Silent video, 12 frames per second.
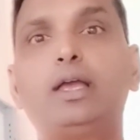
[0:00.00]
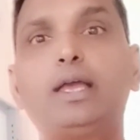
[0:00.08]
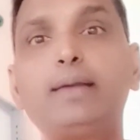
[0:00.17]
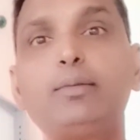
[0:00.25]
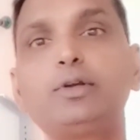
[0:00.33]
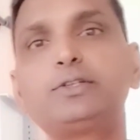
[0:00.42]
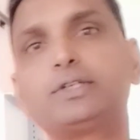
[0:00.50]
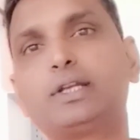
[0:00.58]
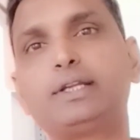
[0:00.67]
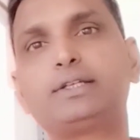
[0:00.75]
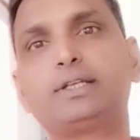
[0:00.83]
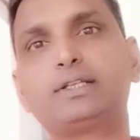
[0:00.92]
Emotional
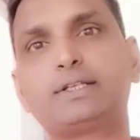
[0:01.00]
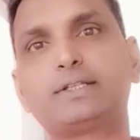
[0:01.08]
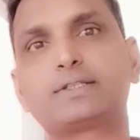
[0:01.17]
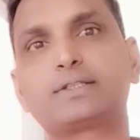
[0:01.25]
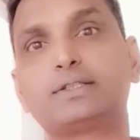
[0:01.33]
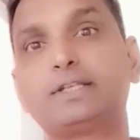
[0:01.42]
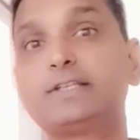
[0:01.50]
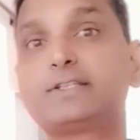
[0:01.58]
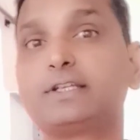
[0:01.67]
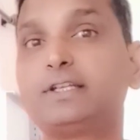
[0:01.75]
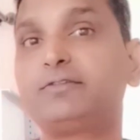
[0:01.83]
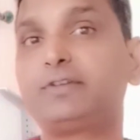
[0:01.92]
intelligence is
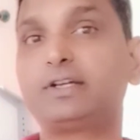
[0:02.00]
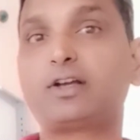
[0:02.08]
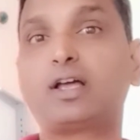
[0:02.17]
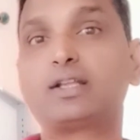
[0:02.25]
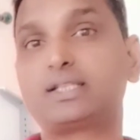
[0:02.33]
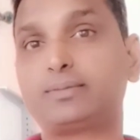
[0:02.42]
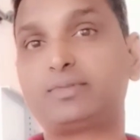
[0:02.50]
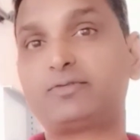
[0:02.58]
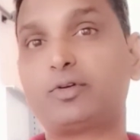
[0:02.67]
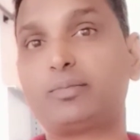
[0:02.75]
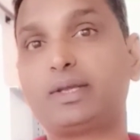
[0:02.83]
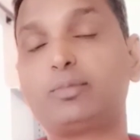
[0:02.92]
a different concept
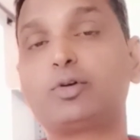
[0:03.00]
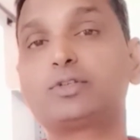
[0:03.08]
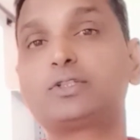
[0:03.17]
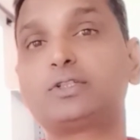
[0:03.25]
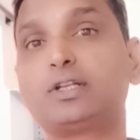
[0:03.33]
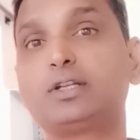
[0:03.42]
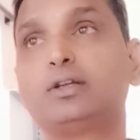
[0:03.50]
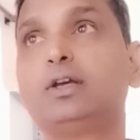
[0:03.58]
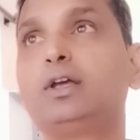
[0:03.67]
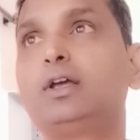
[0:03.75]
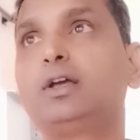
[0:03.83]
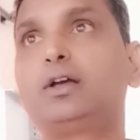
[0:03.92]
from emotional
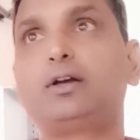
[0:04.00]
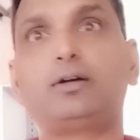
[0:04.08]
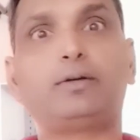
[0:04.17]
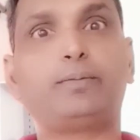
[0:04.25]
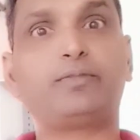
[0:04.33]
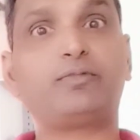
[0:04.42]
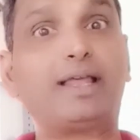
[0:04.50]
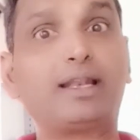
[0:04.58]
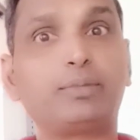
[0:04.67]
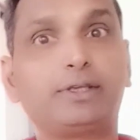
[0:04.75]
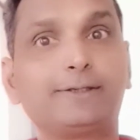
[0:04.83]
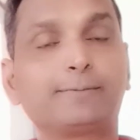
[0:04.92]

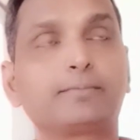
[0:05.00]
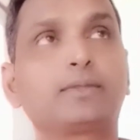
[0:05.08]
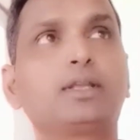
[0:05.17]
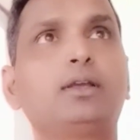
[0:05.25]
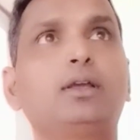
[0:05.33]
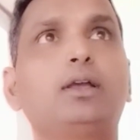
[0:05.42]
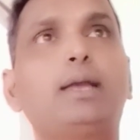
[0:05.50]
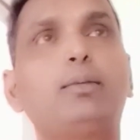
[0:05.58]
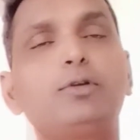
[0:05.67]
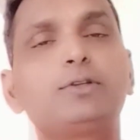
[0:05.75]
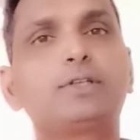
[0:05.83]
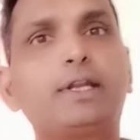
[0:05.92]
well-being.
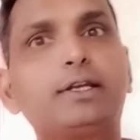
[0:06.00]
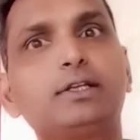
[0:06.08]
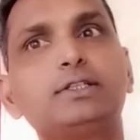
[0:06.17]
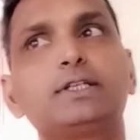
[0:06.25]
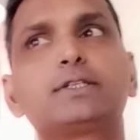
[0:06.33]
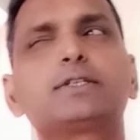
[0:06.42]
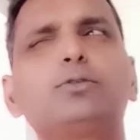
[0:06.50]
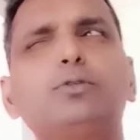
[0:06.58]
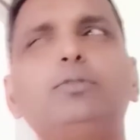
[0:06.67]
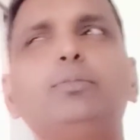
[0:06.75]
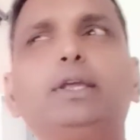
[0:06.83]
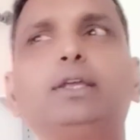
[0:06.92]
Emotional intelligence
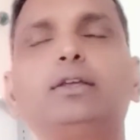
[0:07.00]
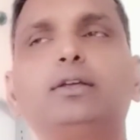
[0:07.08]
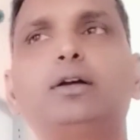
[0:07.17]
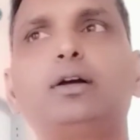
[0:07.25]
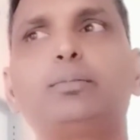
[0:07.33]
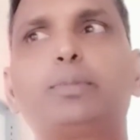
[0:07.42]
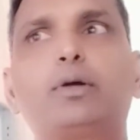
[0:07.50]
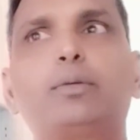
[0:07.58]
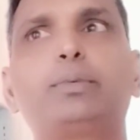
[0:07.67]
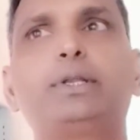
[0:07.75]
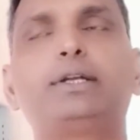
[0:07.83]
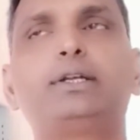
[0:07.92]
could be
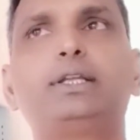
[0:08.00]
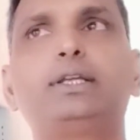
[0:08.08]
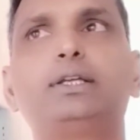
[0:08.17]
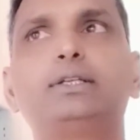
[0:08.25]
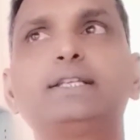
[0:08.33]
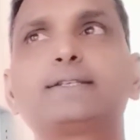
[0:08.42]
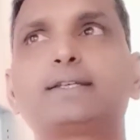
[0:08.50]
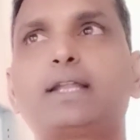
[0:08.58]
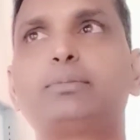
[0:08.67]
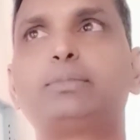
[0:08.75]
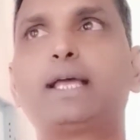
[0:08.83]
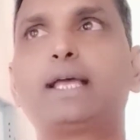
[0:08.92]
appropriately
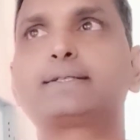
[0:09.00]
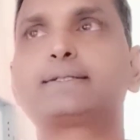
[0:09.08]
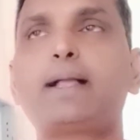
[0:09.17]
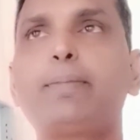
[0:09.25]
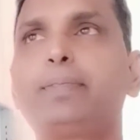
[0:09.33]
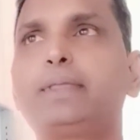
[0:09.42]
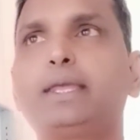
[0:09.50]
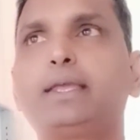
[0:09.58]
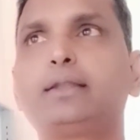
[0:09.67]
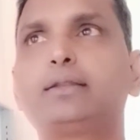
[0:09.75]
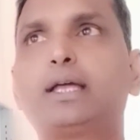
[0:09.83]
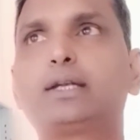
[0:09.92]
described as
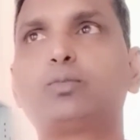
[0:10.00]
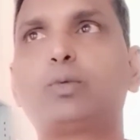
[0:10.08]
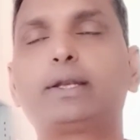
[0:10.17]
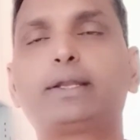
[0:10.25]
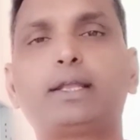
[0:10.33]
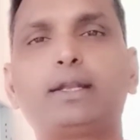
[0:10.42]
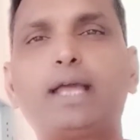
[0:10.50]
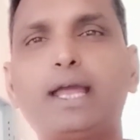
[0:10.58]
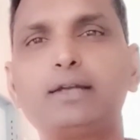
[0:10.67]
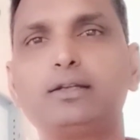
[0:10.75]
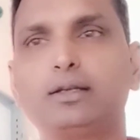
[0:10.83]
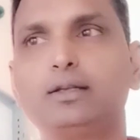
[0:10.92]
something that one can
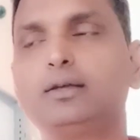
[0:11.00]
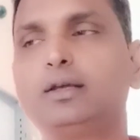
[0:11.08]
handle